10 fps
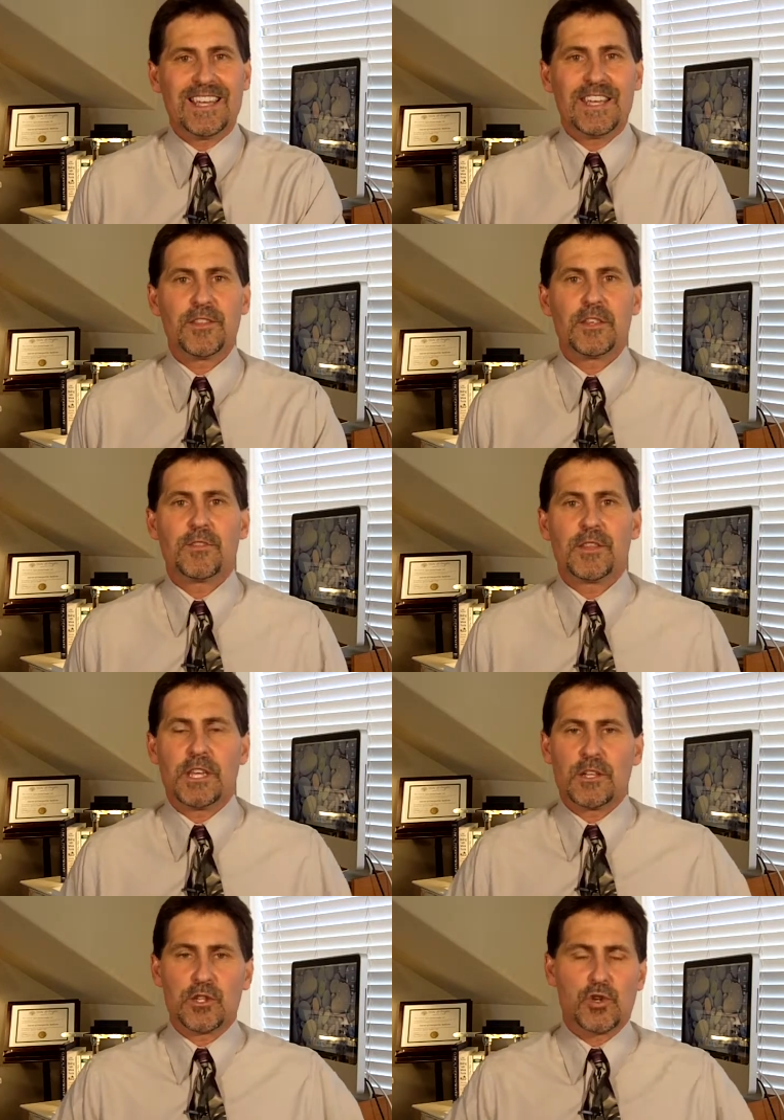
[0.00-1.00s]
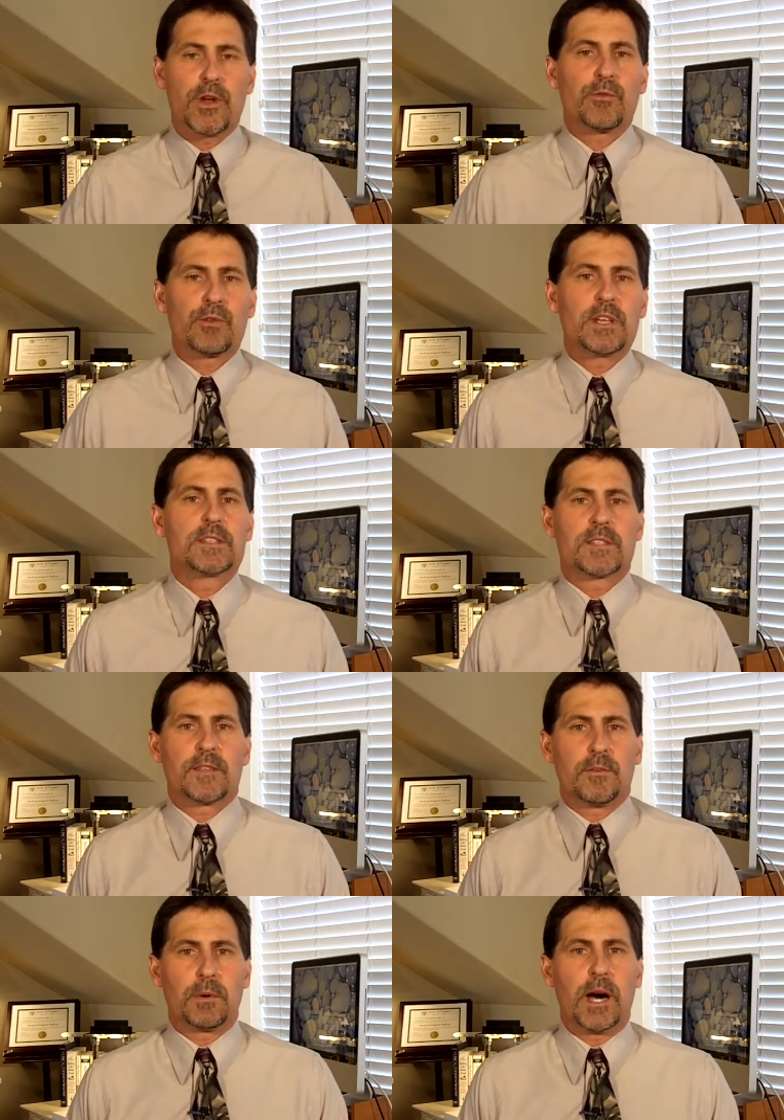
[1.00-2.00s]
in the joint
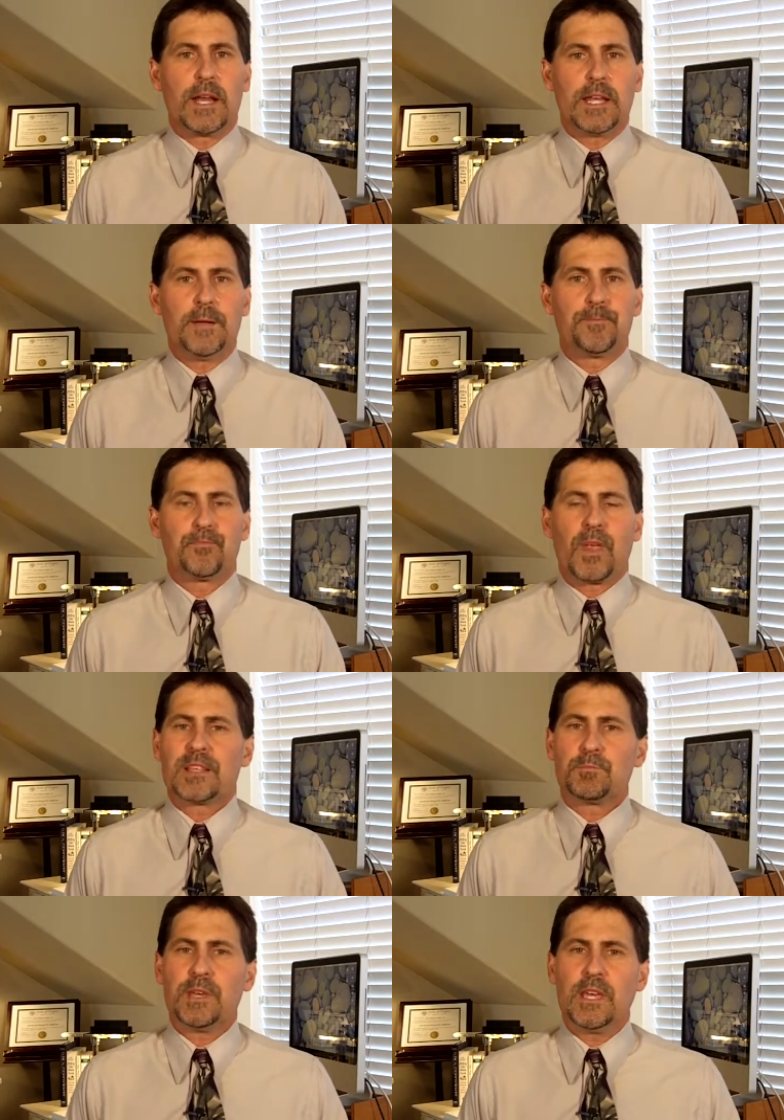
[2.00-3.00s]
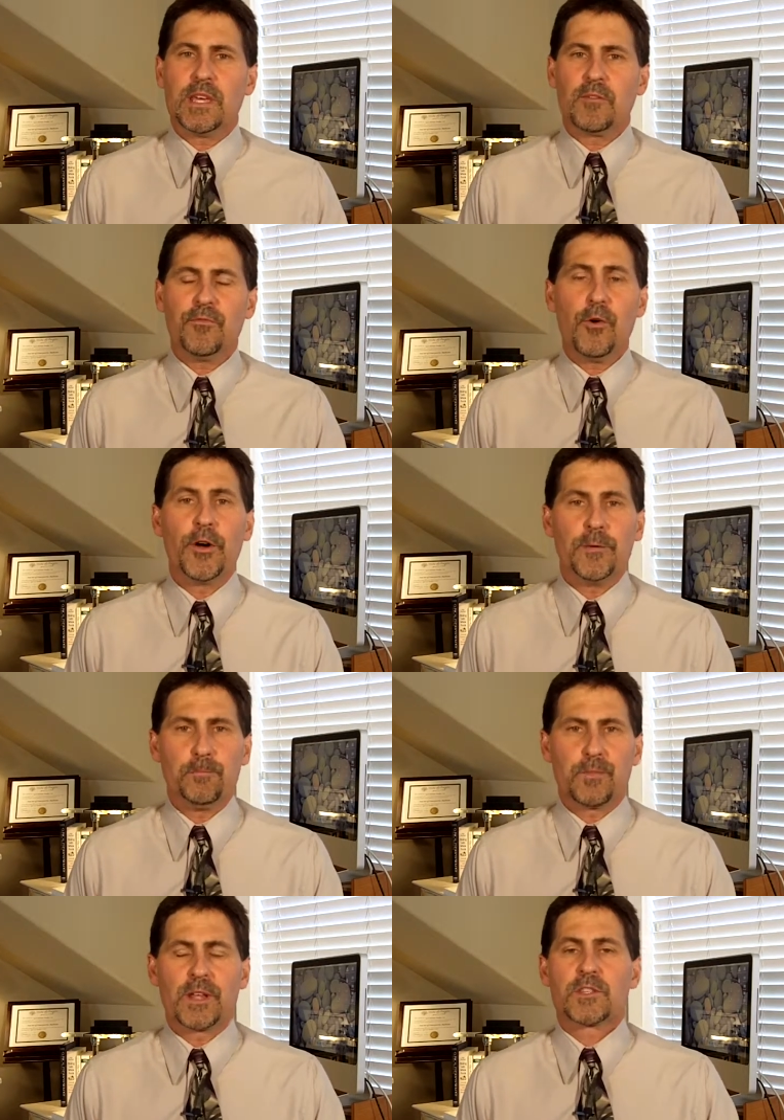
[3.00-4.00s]
regions of the body as being foreign.
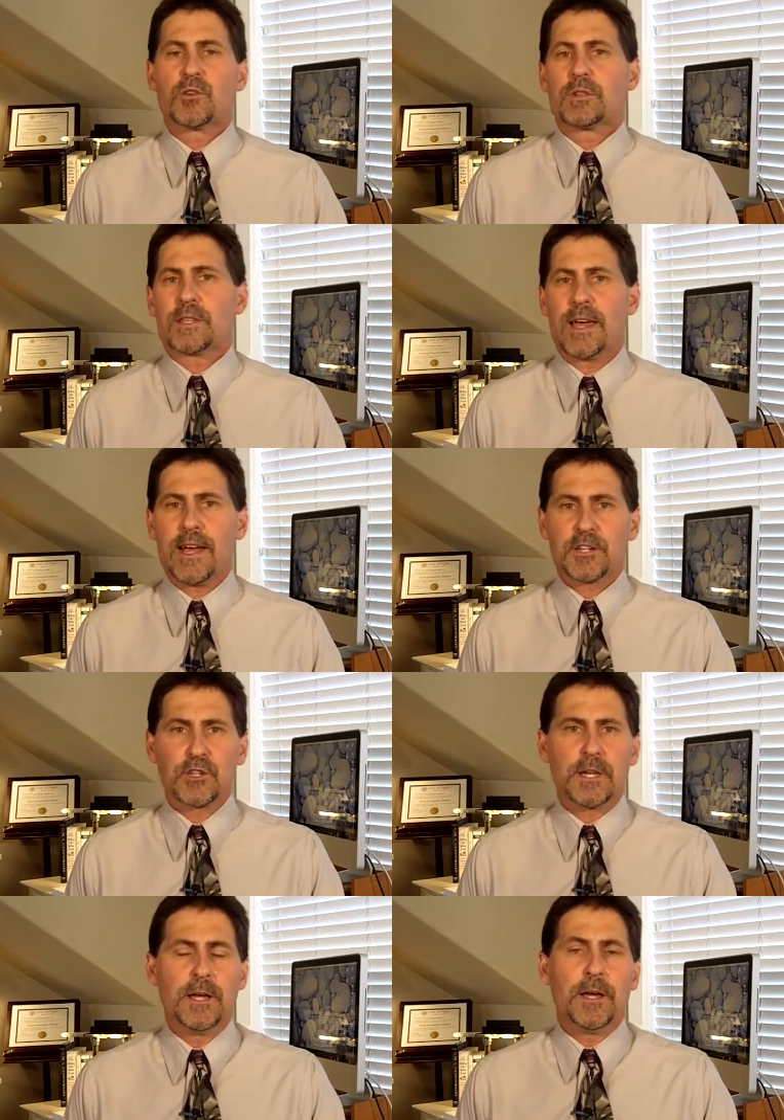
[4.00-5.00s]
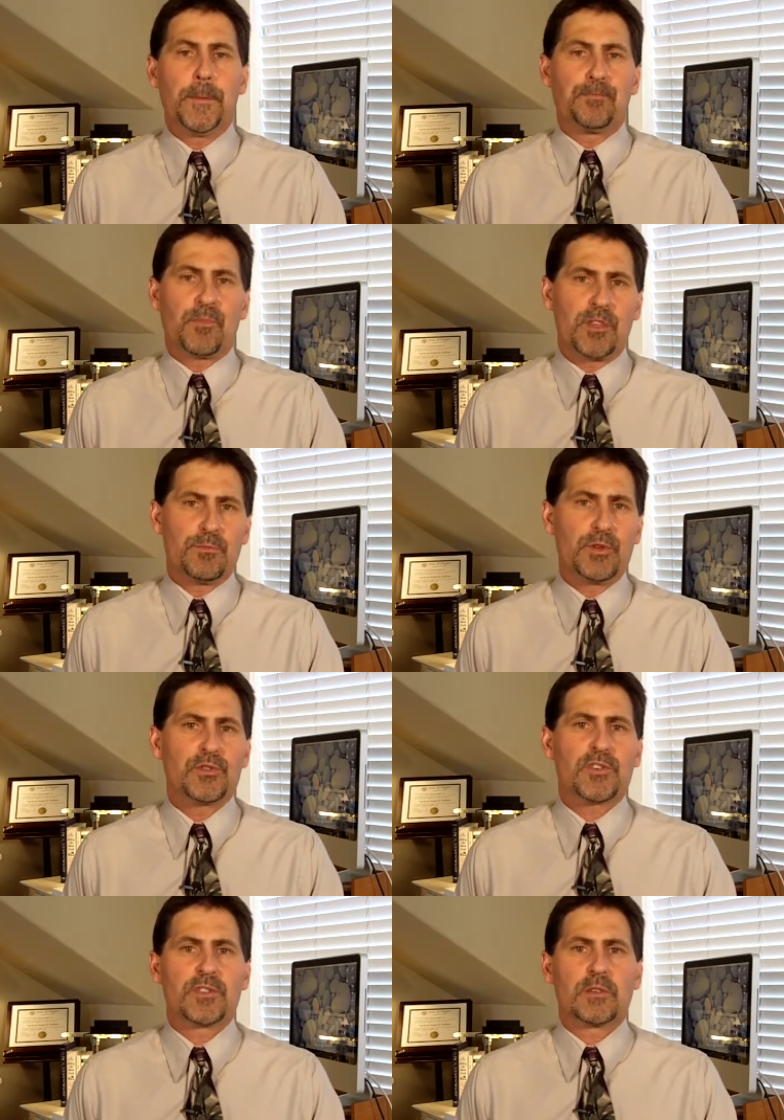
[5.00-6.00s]
And so it's actually the
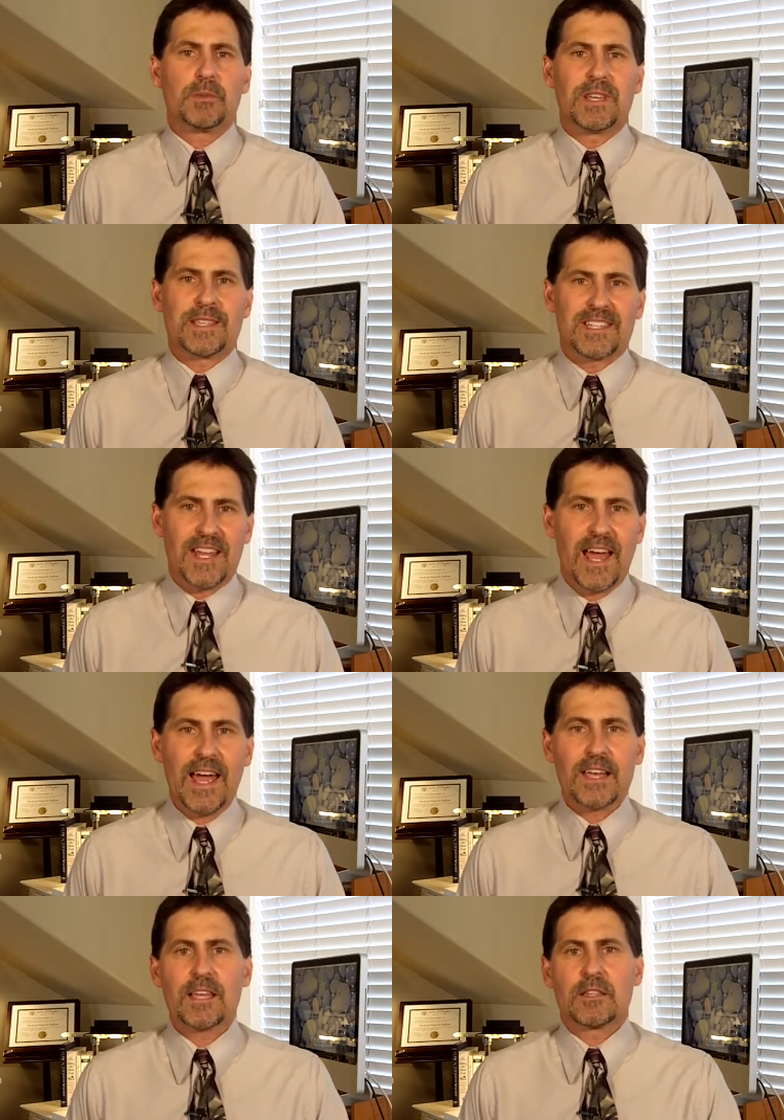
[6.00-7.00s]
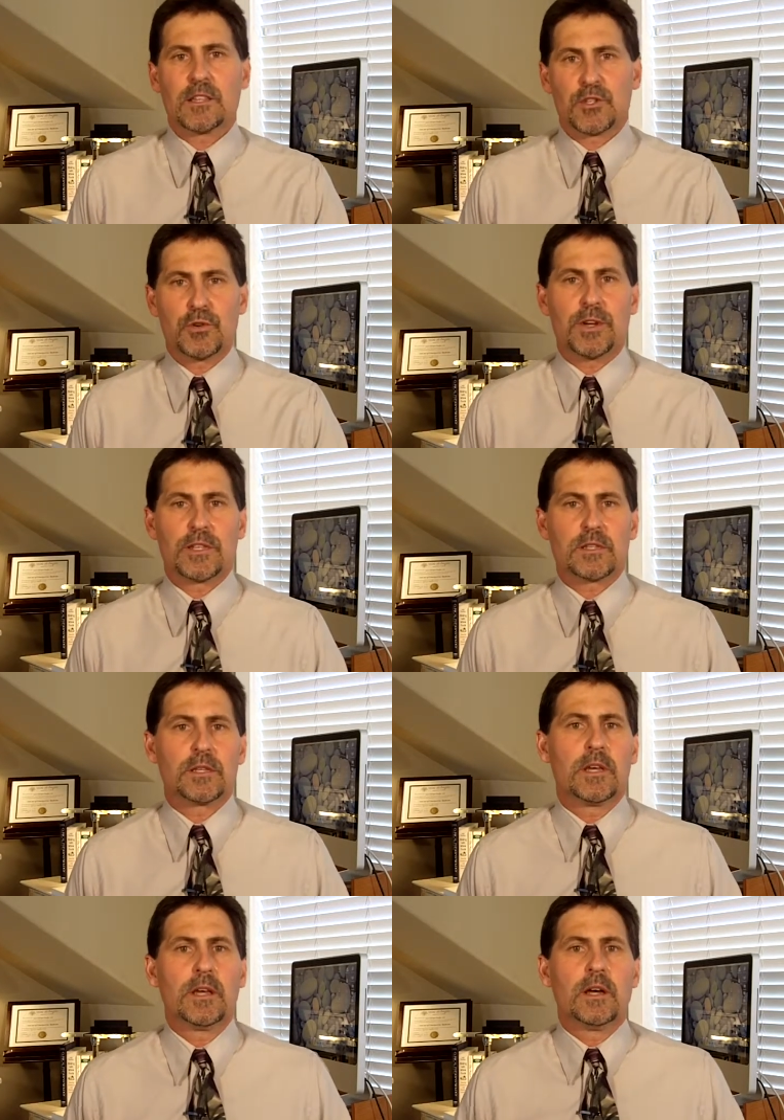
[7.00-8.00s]
immune system is attacking the
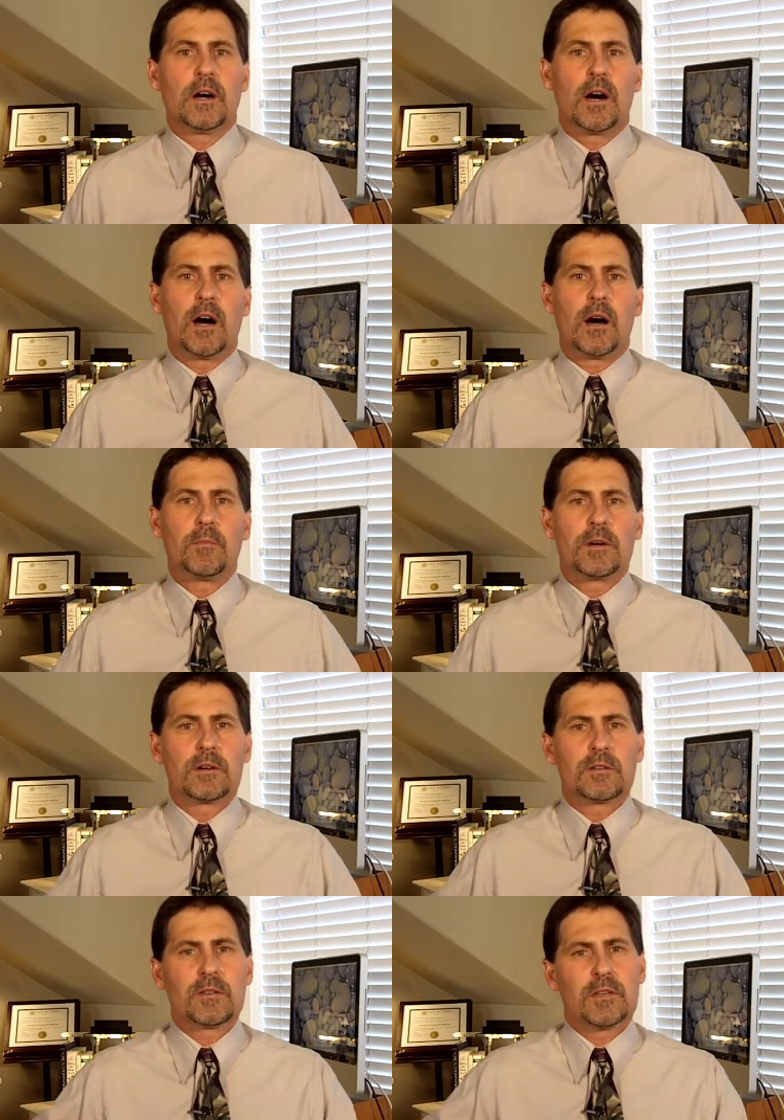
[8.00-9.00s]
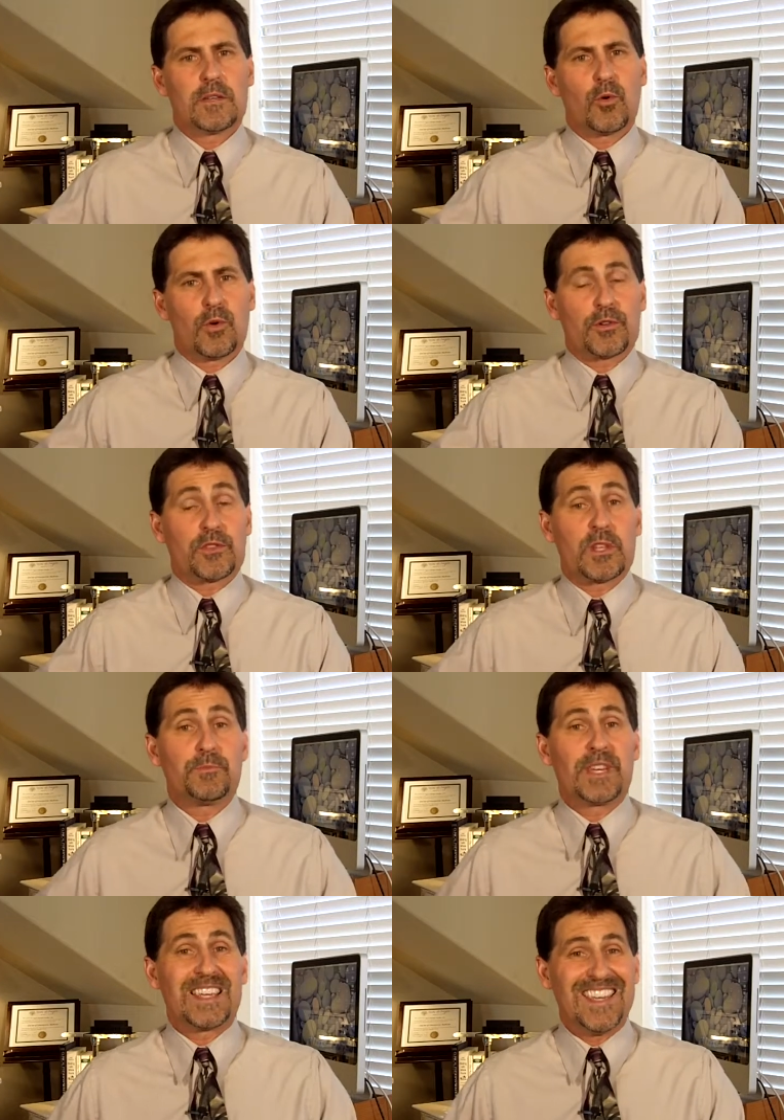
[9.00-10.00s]
joints or
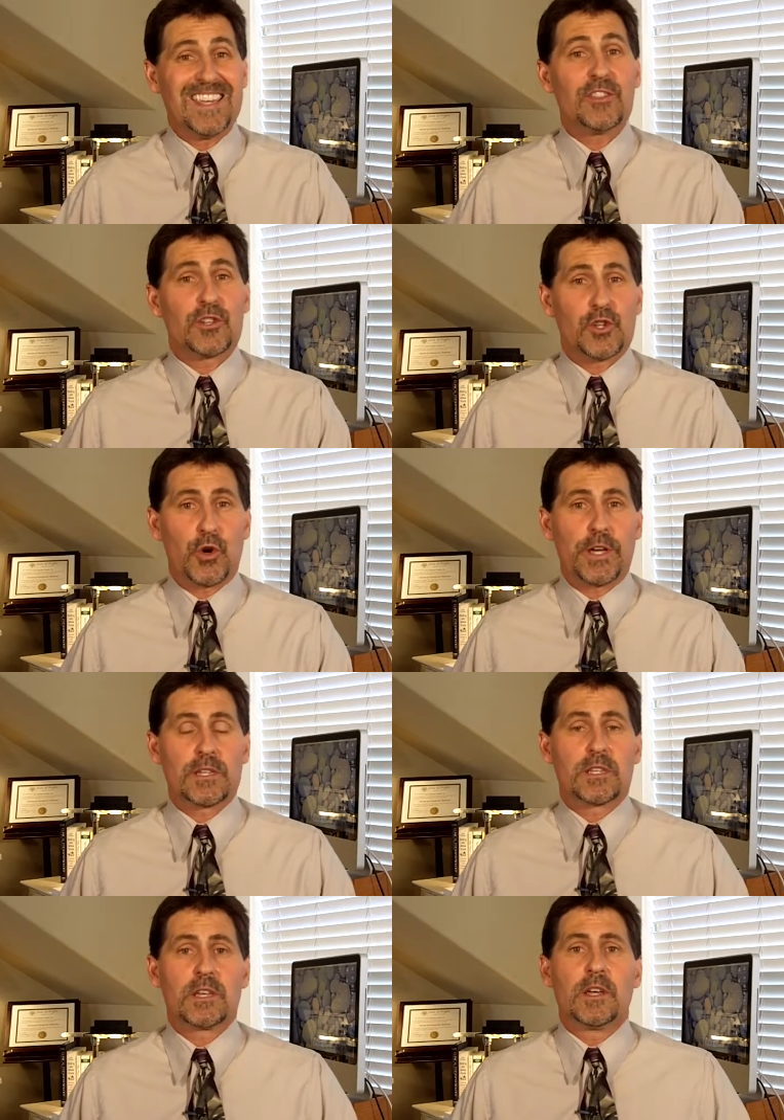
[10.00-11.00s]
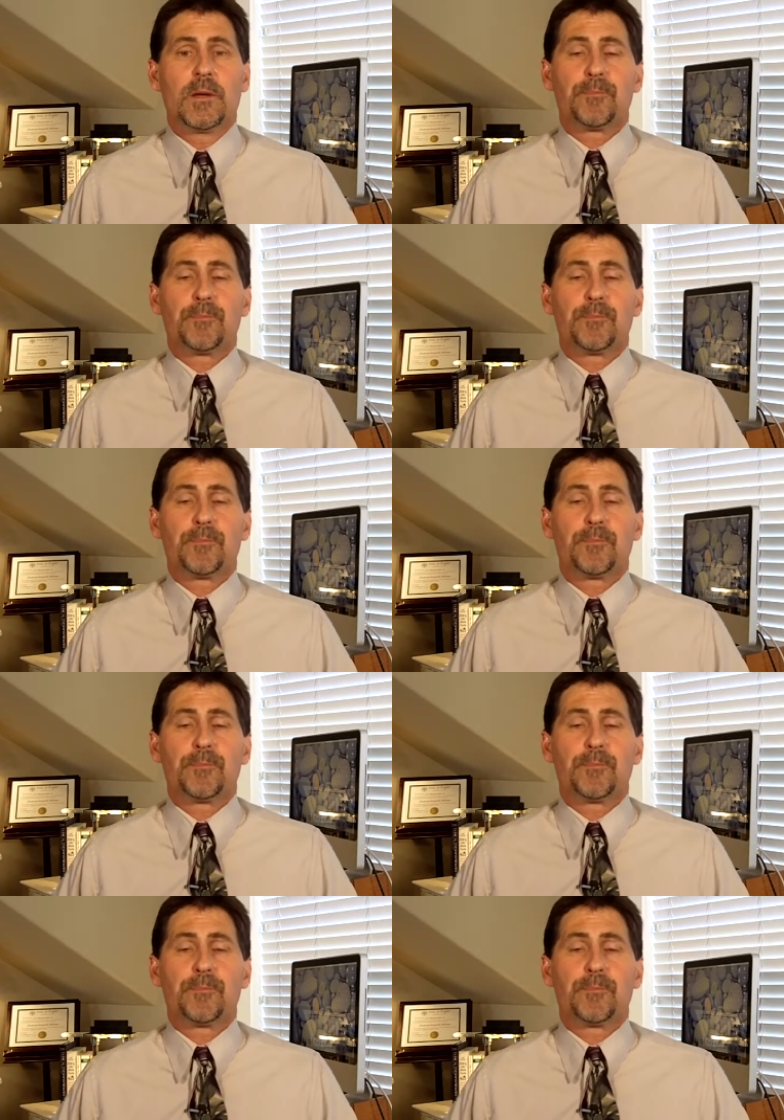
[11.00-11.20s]
something in the joints